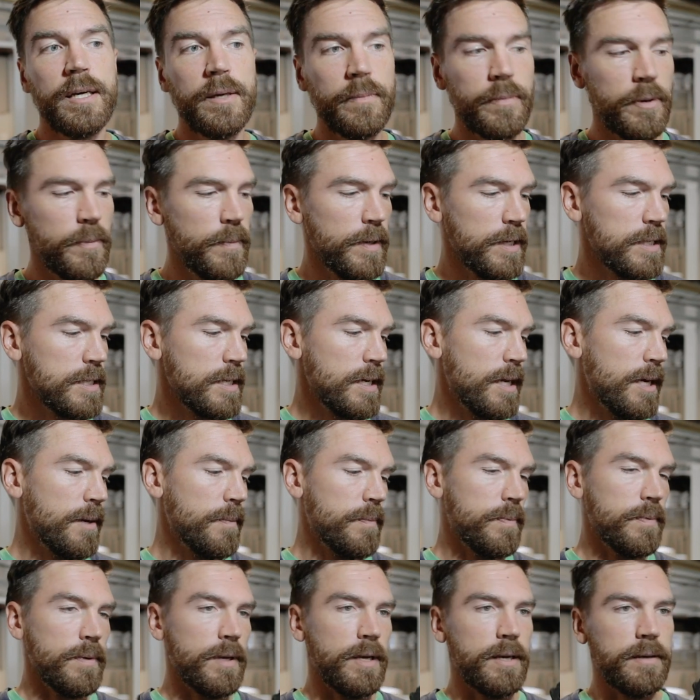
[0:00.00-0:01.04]
been mixing
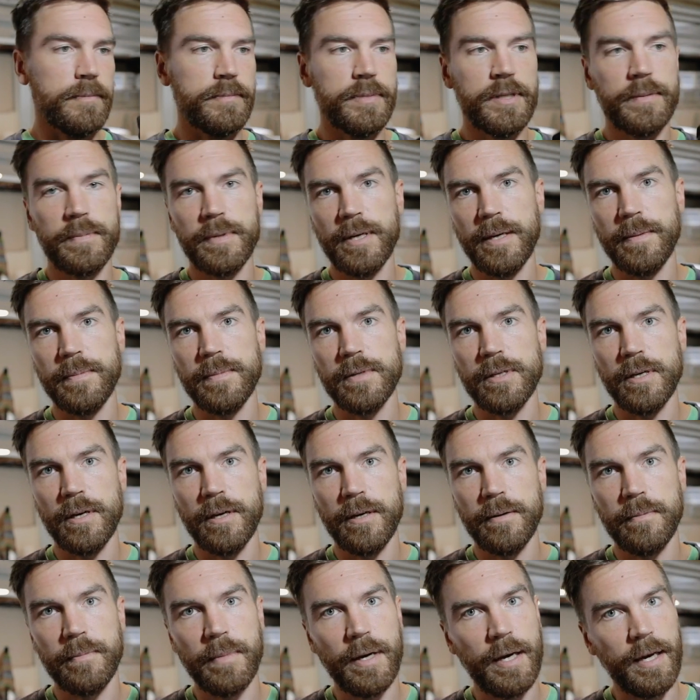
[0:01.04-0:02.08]
up sometimes
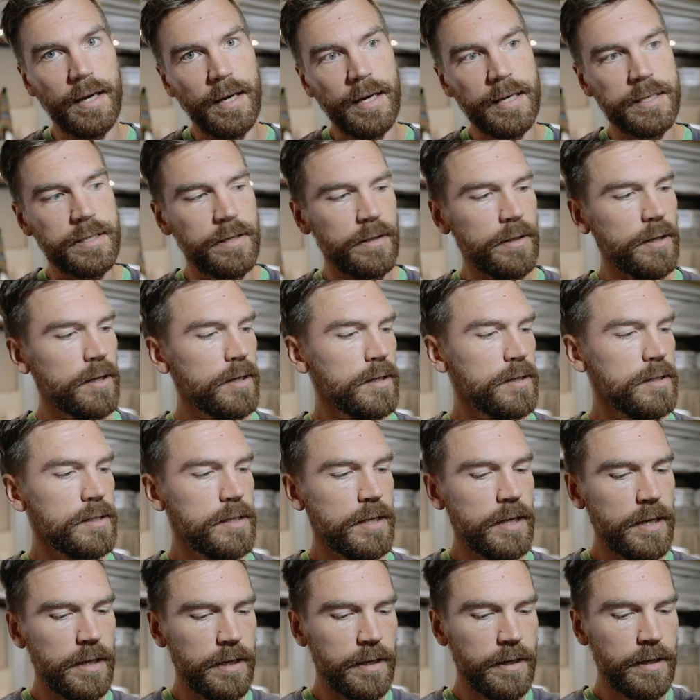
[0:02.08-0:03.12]
on my SLRs
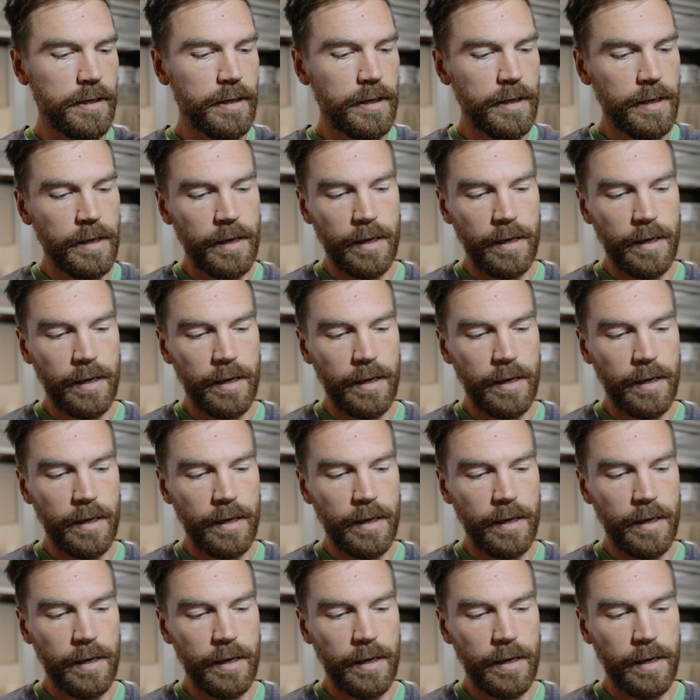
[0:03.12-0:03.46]
here,